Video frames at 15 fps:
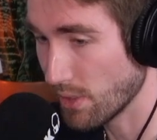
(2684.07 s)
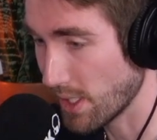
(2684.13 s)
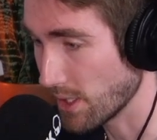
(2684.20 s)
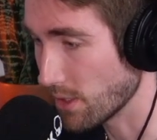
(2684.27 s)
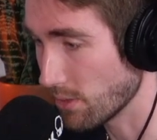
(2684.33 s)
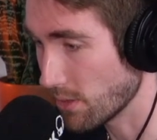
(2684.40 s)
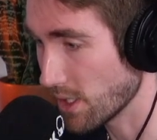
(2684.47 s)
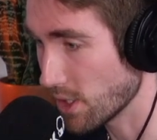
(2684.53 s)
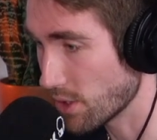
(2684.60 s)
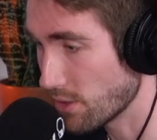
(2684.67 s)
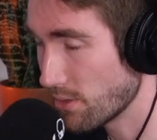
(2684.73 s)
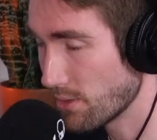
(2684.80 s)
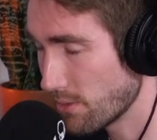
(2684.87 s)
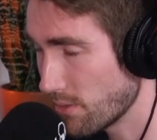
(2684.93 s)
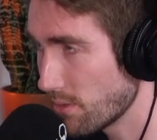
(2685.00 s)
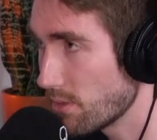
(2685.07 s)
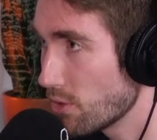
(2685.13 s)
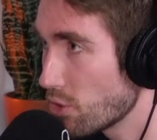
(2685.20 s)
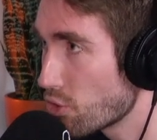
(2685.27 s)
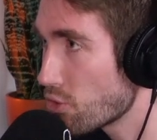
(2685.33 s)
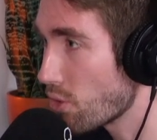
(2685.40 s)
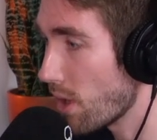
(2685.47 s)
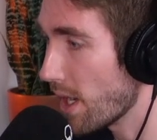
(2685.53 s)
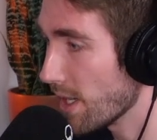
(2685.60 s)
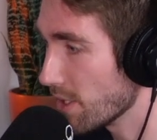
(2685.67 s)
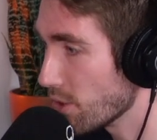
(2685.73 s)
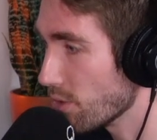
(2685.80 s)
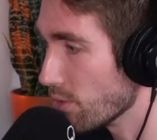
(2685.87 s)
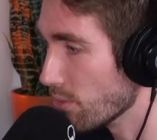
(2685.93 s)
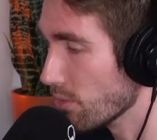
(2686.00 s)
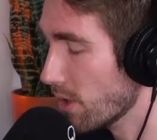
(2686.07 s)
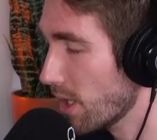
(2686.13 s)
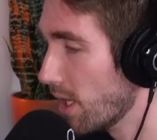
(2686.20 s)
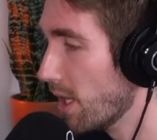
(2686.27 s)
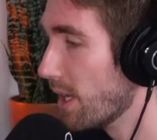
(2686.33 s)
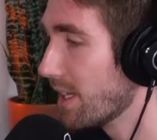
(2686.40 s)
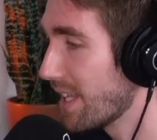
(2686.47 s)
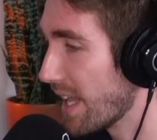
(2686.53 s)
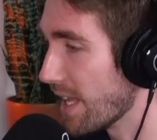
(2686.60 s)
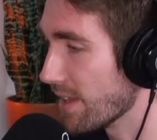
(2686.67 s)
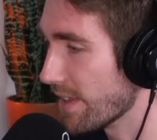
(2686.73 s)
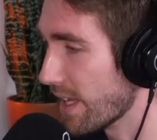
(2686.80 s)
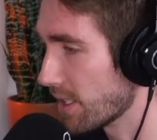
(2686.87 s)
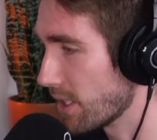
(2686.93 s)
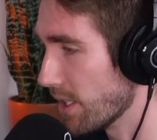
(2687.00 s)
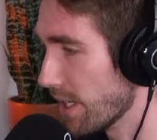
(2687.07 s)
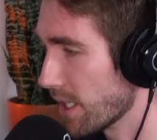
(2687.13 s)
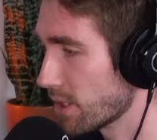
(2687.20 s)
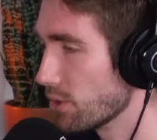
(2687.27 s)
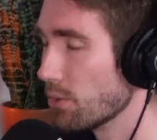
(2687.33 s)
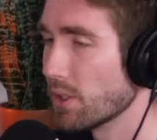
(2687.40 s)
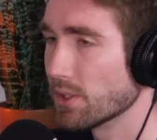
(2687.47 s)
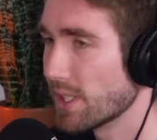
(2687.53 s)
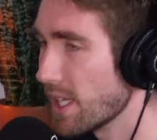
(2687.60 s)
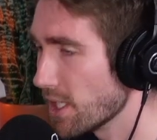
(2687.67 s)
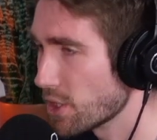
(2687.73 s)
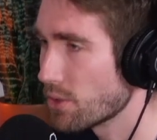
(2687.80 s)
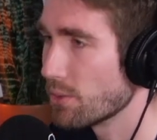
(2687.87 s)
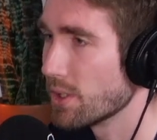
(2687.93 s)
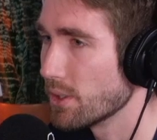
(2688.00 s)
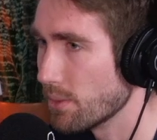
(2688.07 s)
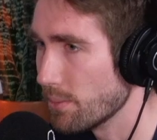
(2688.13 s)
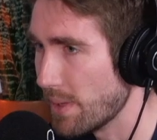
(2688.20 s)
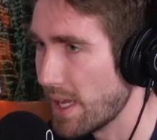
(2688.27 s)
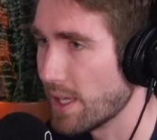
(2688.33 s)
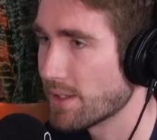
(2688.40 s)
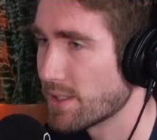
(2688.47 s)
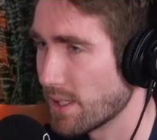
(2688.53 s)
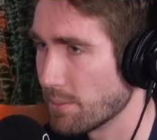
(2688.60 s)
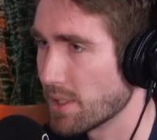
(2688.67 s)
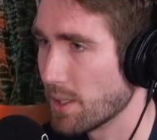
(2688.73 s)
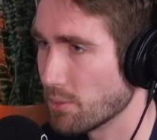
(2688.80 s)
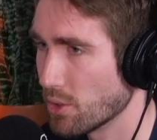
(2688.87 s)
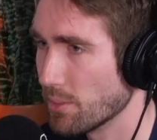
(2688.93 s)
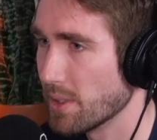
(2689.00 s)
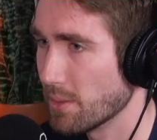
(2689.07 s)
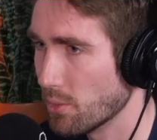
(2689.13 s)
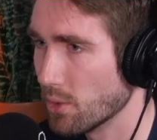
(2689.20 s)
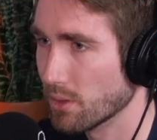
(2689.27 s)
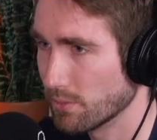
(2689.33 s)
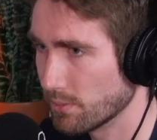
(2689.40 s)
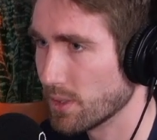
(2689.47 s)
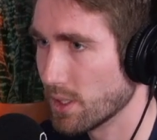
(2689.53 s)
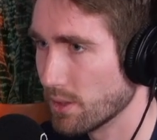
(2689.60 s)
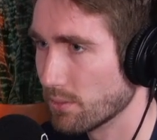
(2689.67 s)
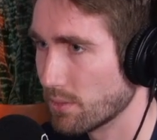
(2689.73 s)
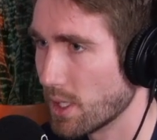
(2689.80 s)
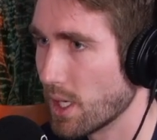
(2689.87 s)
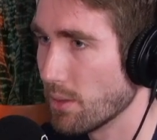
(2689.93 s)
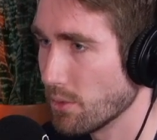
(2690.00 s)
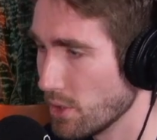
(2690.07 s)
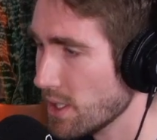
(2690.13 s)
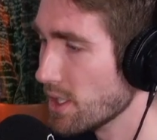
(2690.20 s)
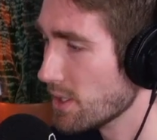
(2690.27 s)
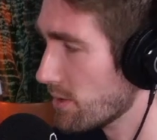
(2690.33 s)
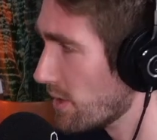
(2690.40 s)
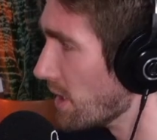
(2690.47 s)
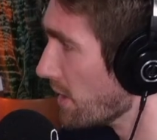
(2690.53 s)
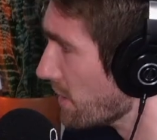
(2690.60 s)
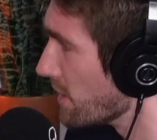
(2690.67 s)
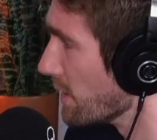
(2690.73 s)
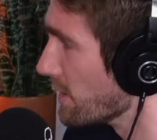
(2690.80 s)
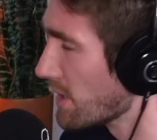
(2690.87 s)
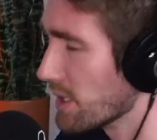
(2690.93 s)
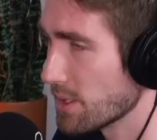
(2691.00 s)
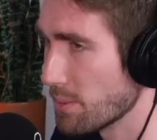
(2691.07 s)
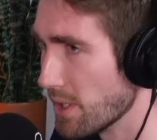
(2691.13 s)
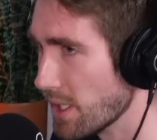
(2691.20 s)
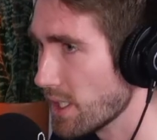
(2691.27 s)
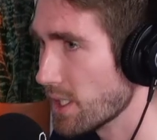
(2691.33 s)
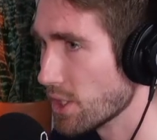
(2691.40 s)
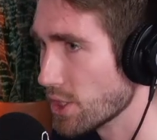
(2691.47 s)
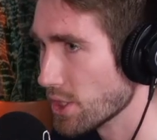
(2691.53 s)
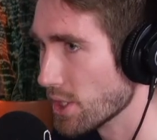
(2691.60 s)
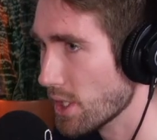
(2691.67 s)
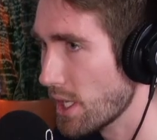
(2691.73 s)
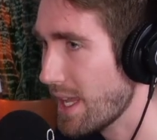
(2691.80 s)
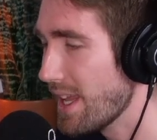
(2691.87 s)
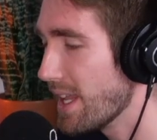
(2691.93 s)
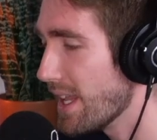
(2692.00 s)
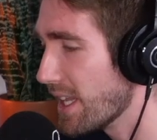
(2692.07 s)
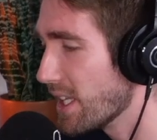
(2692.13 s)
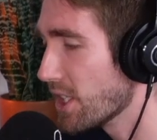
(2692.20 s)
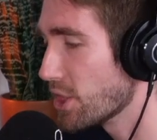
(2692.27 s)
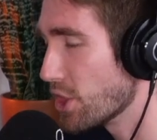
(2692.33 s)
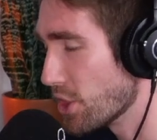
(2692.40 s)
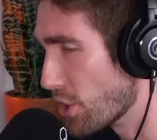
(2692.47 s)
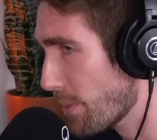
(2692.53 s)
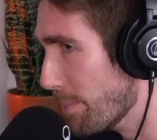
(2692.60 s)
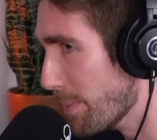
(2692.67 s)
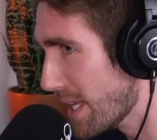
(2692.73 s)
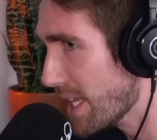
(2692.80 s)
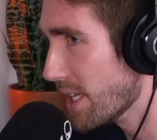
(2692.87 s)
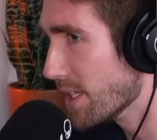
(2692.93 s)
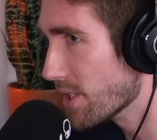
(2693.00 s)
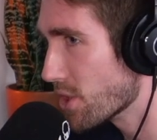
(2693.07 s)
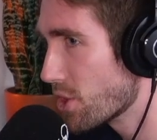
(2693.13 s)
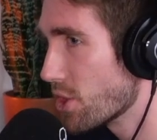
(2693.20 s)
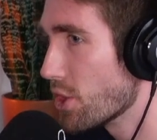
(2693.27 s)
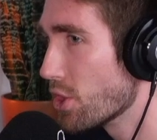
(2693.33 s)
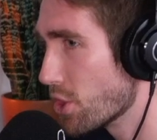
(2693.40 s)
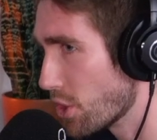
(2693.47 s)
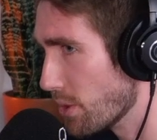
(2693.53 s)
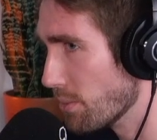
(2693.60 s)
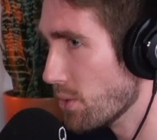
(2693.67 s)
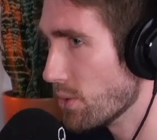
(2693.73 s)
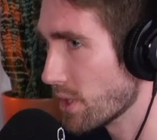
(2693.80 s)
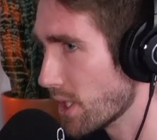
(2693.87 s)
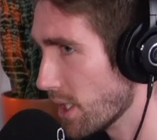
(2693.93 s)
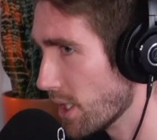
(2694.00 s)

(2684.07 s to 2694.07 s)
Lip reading: you can try to gain that connection. Whereas history or math, sometimes you're a bit more, God, you need to teach these things. But English is a means to communicate.